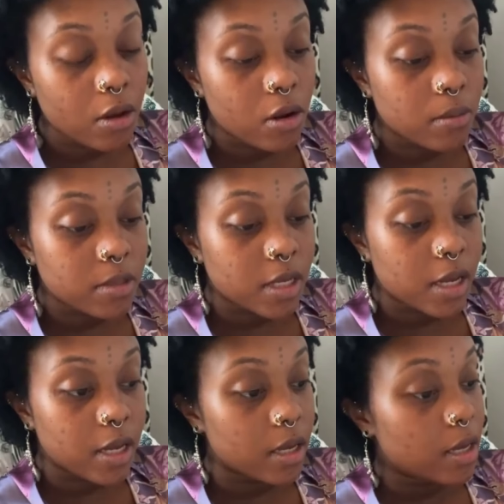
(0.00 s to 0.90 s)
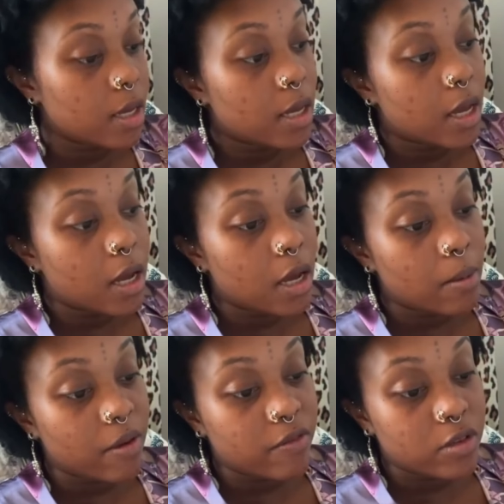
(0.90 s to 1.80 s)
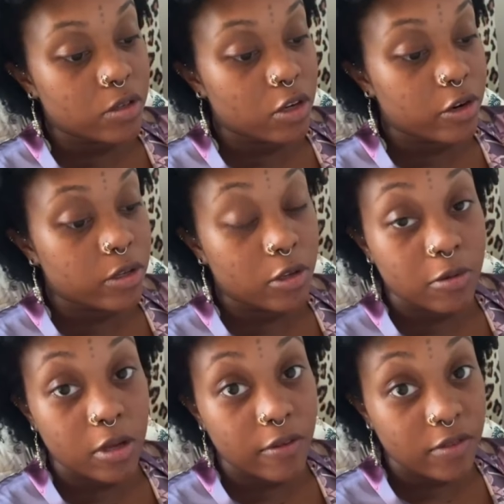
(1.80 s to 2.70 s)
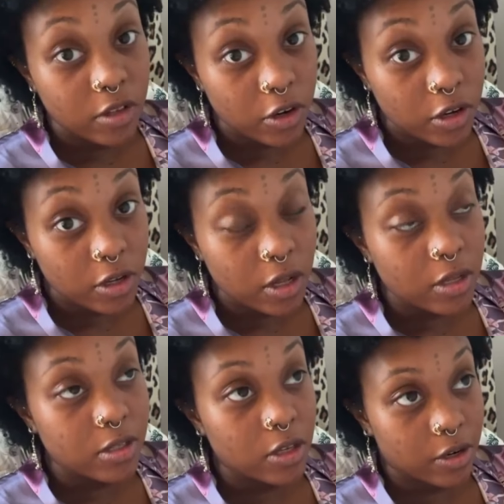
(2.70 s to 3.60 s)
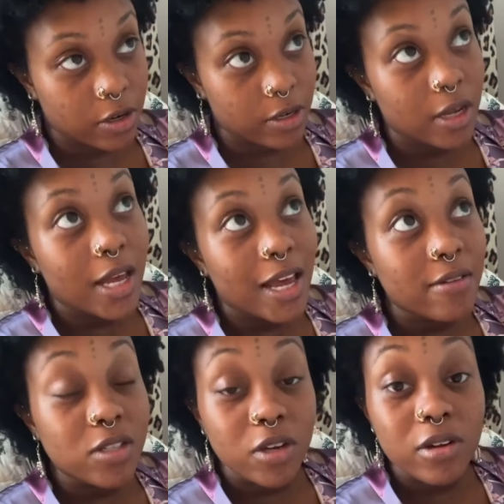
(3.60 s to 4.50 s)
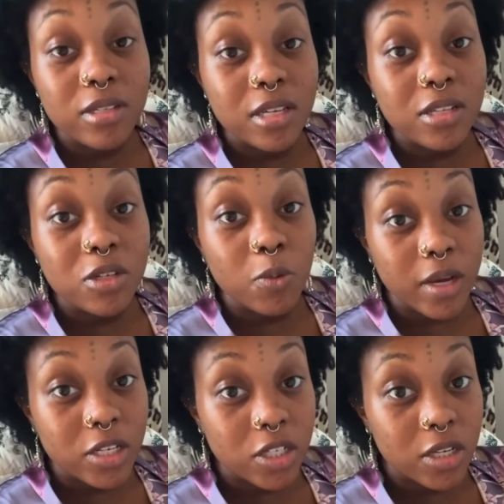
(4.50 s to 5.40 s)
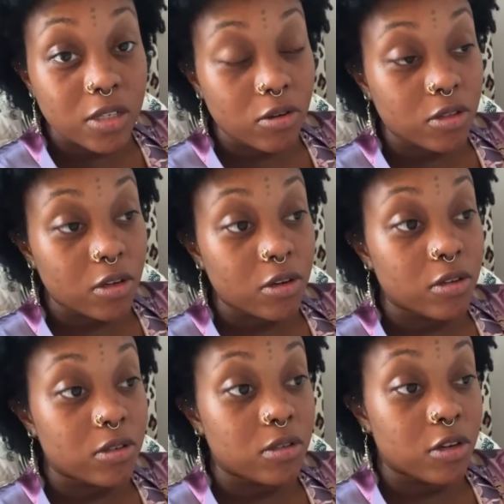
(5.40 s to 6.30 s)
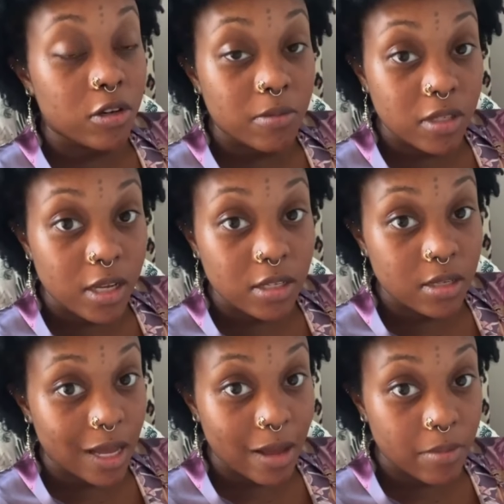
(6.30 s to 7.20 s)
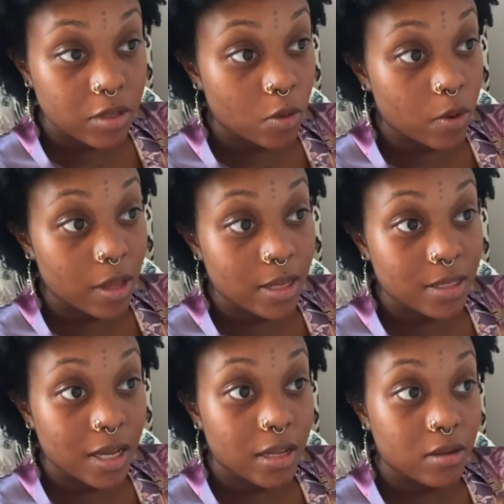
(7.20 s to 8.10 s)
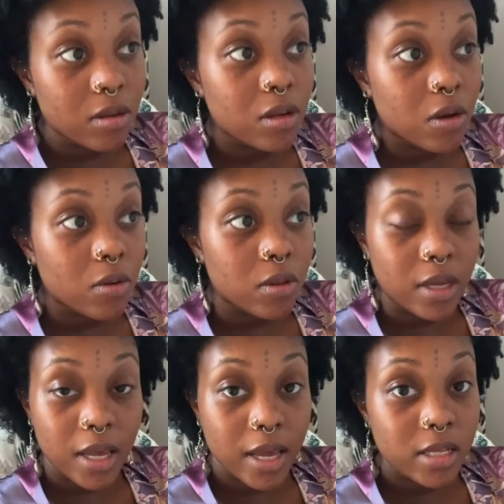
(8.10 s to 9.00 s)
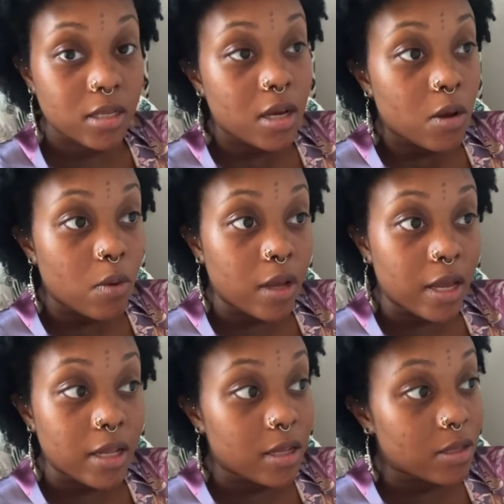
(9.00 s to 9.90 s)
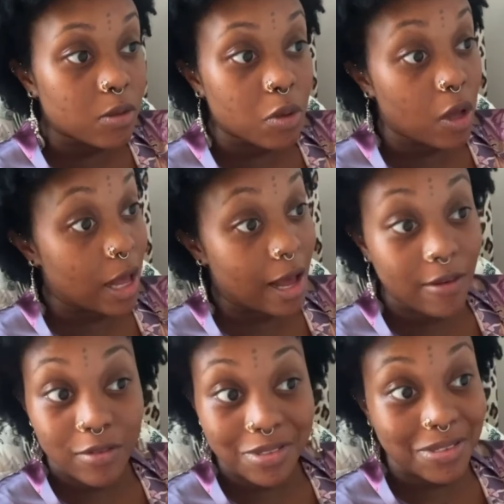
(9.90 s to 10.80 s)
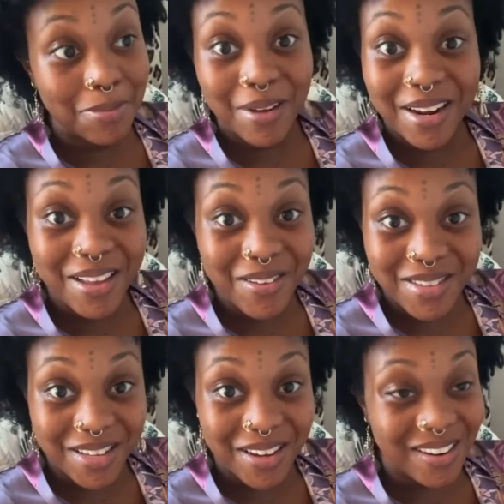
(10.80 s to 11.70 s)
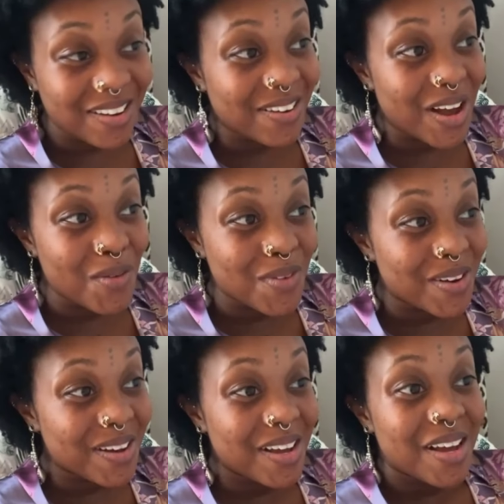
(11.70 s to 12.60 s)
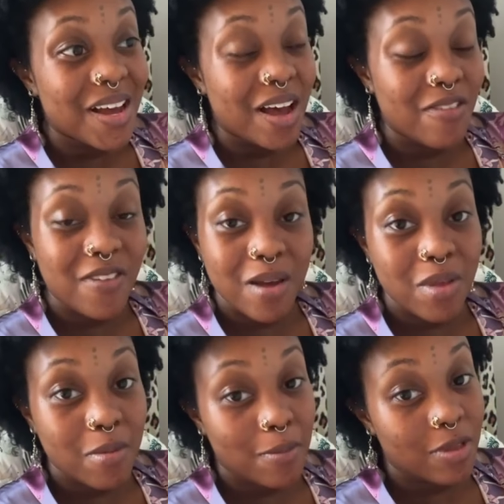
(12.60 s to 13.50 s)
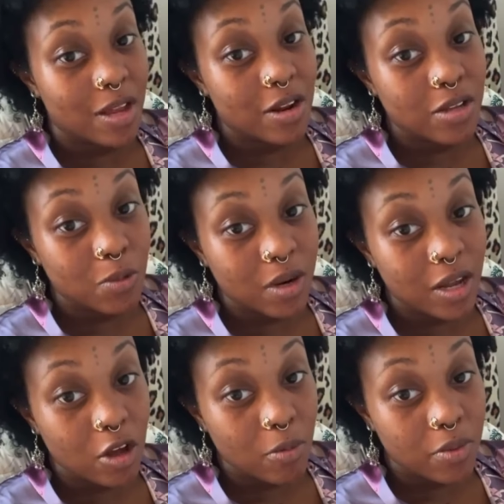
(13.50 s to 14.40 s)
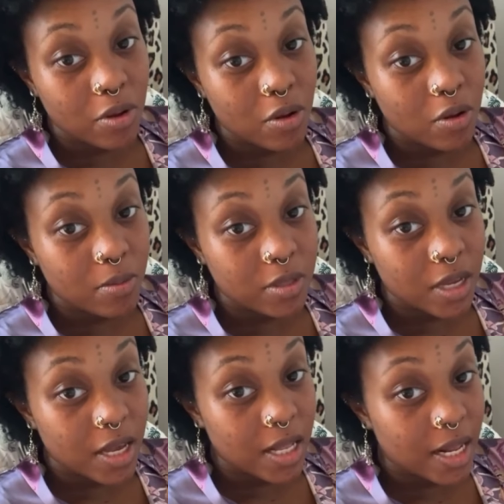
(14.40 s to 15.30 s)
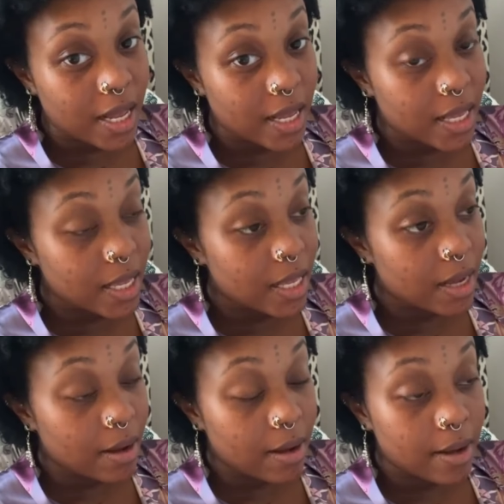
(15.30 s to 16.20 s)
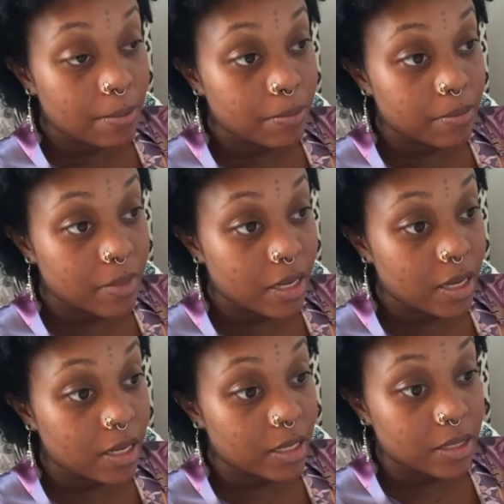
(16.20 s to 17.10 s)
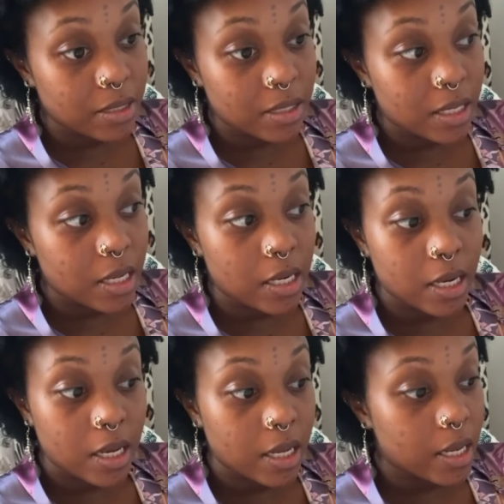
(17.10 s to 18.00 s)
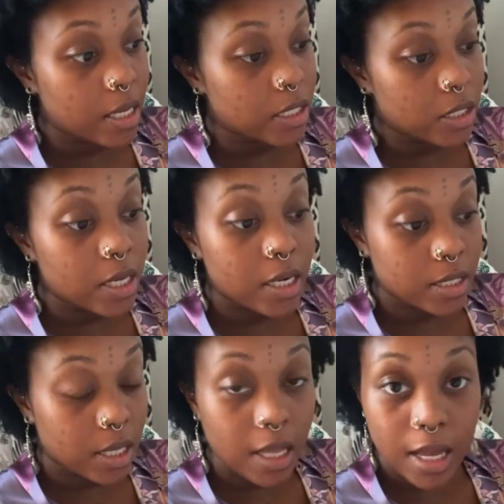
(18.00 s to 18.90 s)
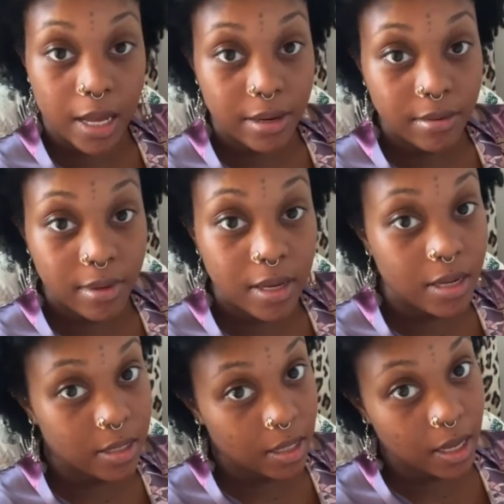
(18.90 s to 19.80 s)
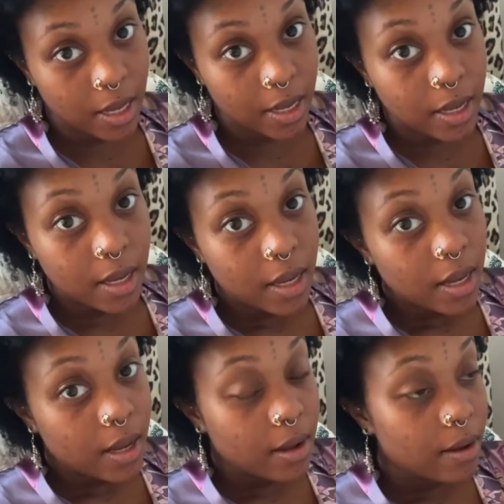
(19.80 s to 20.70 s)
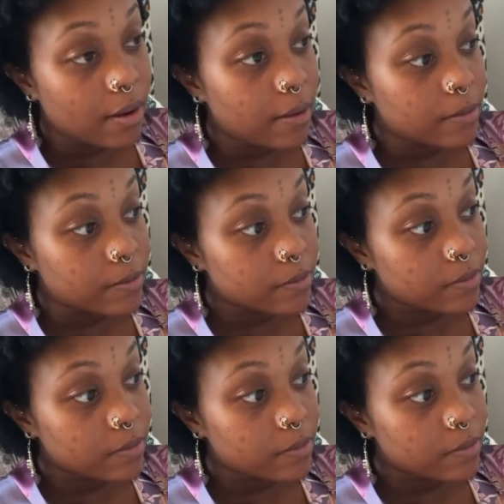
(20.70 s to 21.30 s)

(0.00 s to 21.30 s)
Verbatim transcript: You know what I'm saying? Um, if it's a uh, certain, if certain, certain if certain situations or certain circumstances happen to where that's not you know the case we'll get we'll have somebody else there you know have a, a family member that does want to help you know what i'm saying like um, because it does is it is a lot it is a lot um,